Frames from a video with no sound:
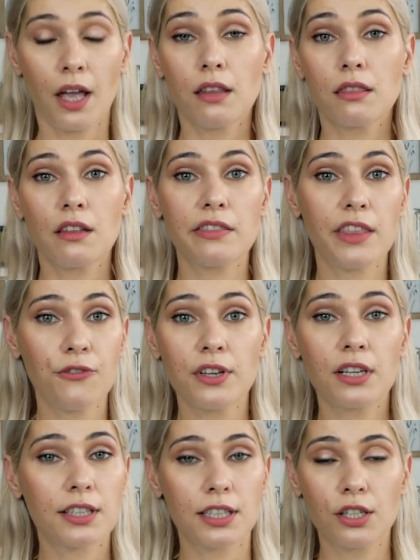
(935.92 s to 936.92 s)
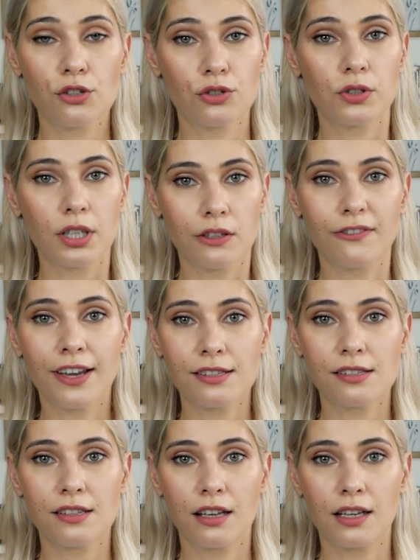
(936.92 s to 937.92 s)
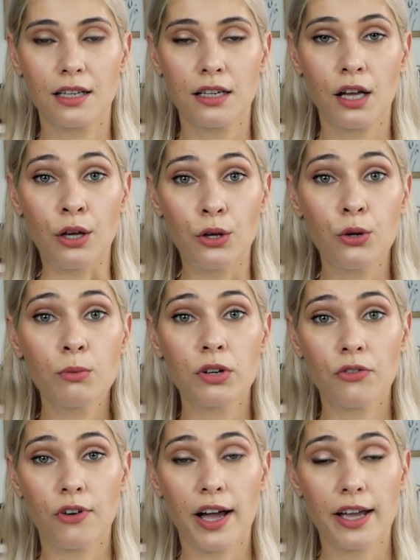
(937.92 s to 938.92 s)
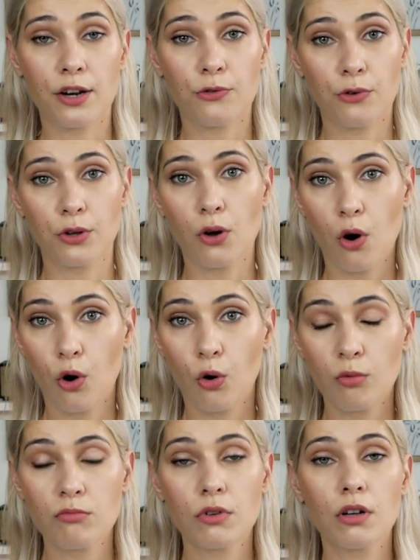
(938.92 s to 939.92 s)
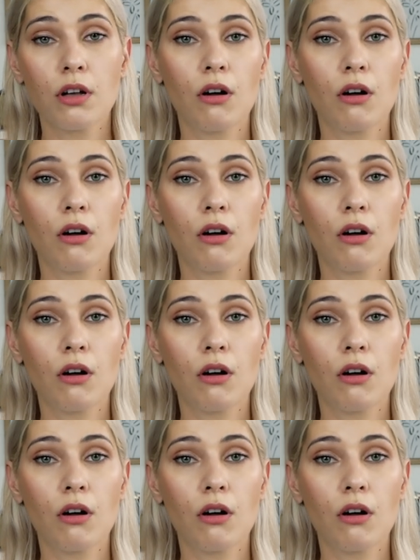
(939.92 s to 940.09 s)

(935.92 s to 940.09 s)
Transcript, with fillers: and definitely you should invest in humidifier for your home